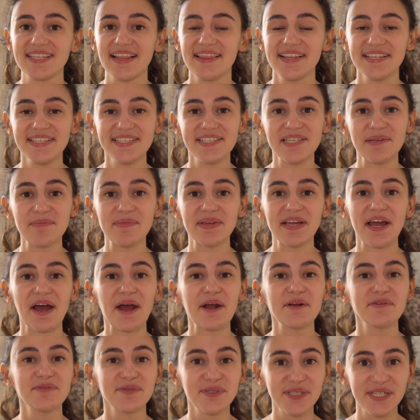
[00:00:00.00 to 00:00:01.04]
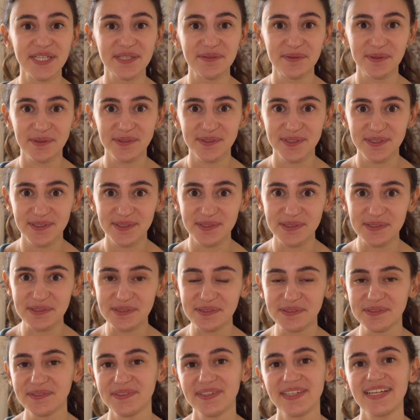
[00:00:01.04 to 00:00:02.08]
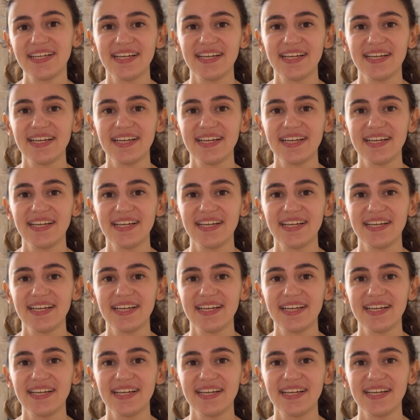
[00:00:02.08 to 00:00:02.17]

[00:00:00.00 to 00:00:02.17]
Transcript: Now this is something I really want to do,